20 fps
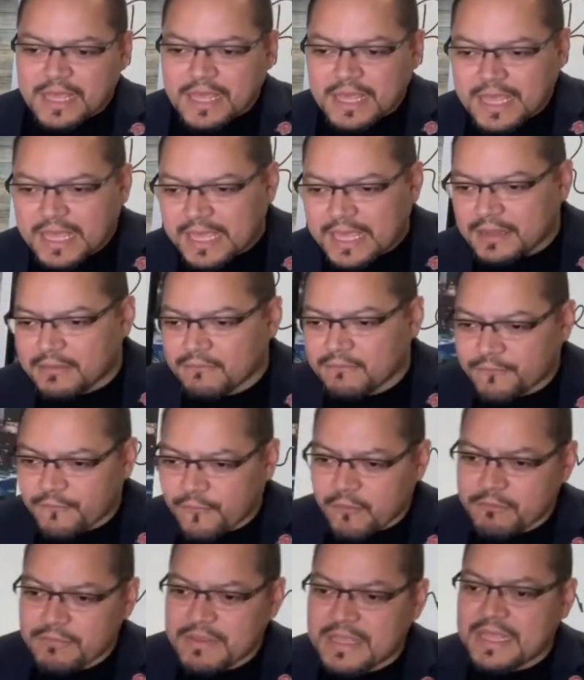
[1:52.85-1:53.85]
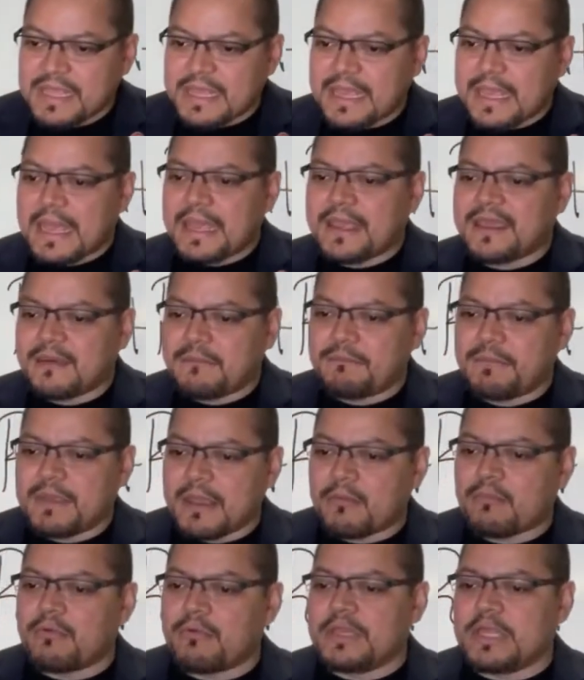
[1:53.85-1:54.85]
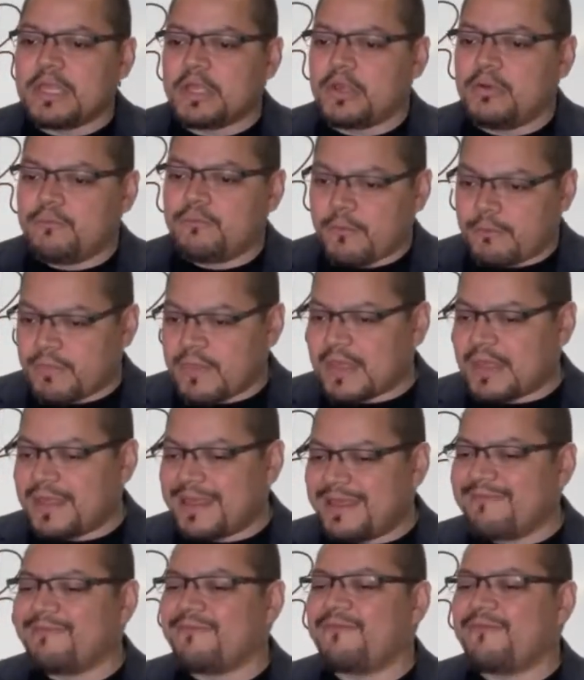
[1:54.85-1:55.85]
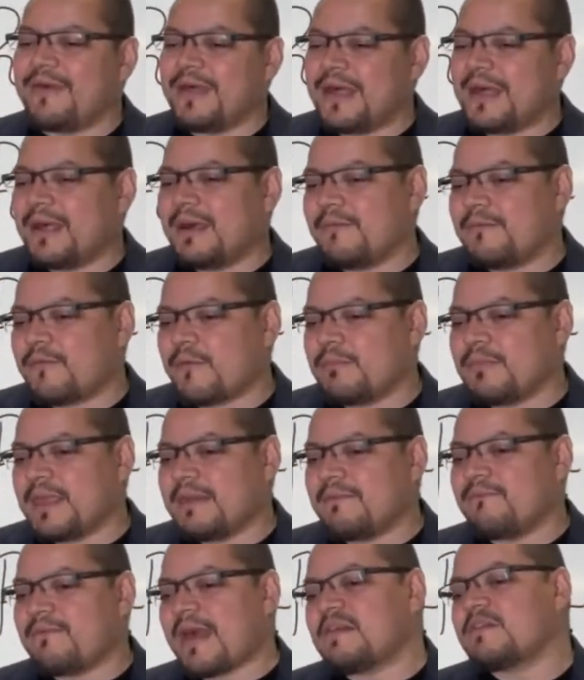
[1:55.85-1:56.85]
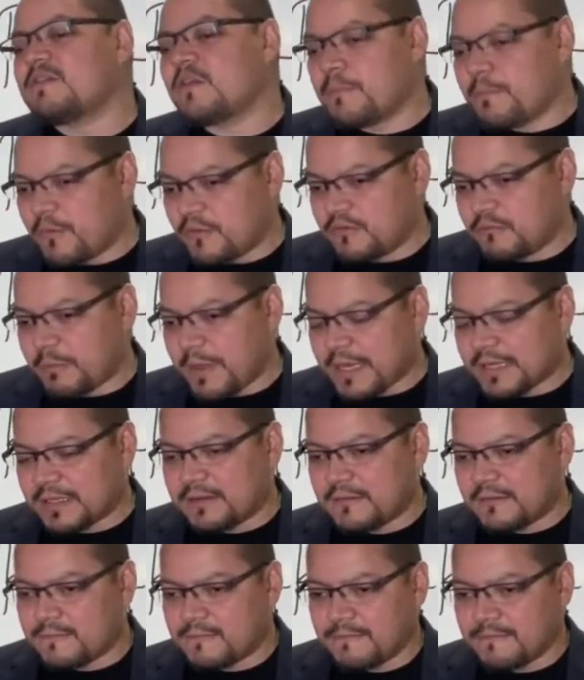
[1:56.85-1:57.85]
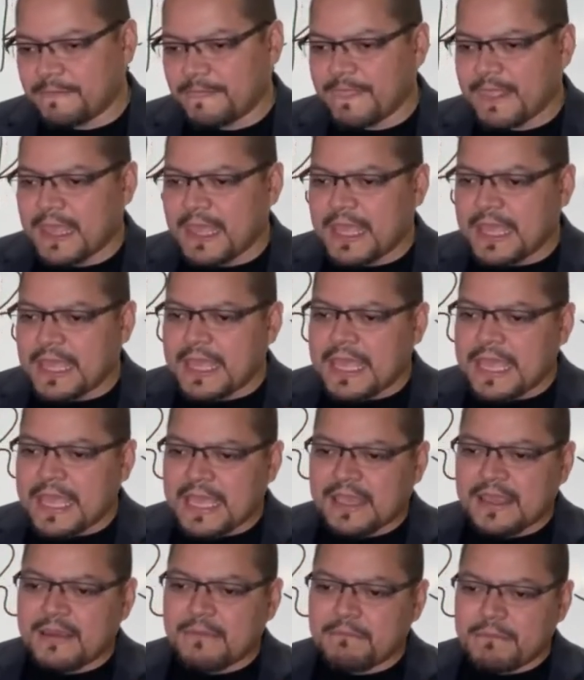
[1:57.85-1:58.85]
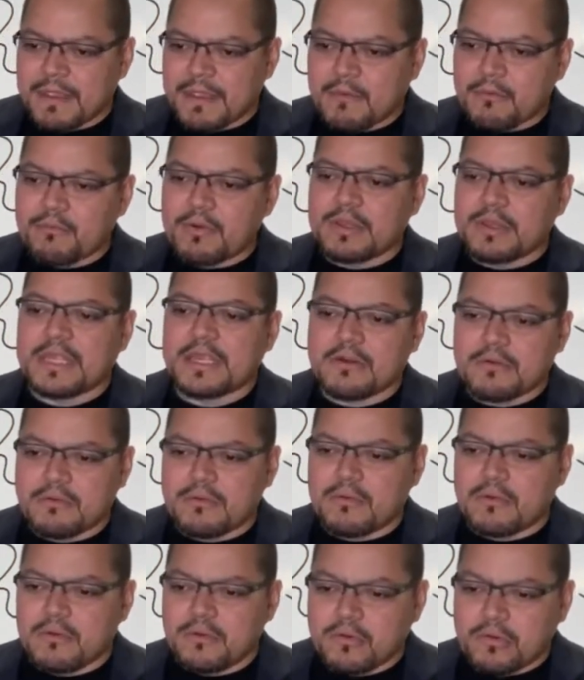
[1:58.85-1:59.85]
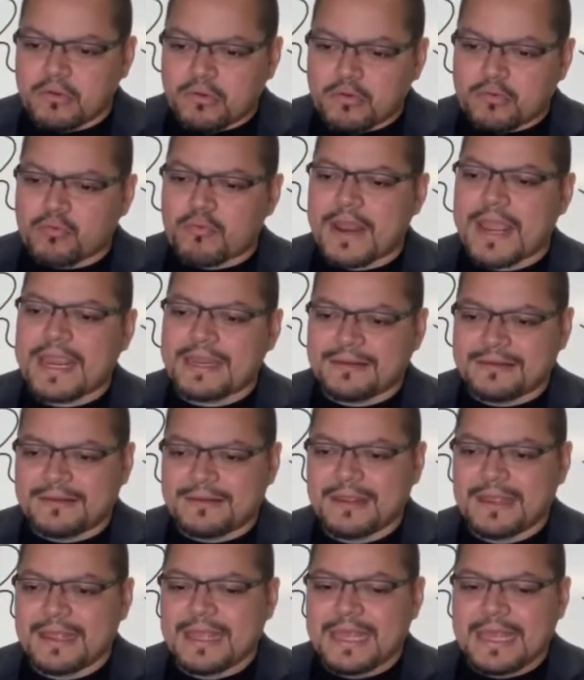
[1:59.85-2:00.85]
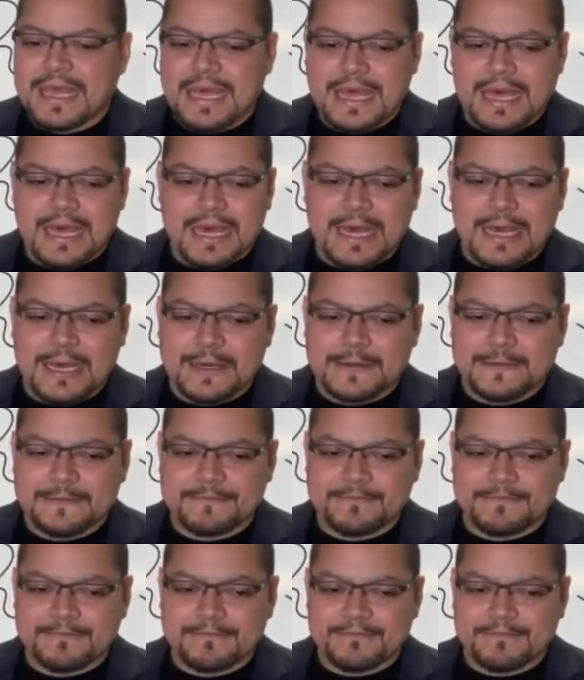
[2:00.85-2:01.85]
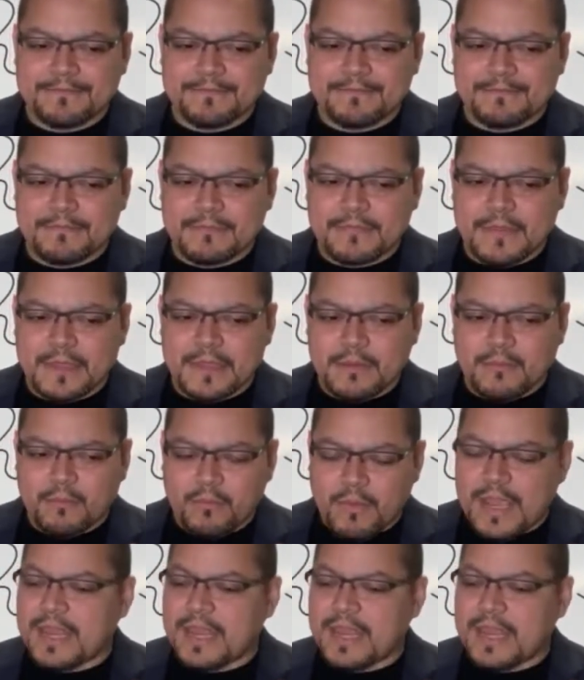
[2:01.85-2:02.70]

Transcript: And for me, it can be a really, from the investor perspective, it can be a really great way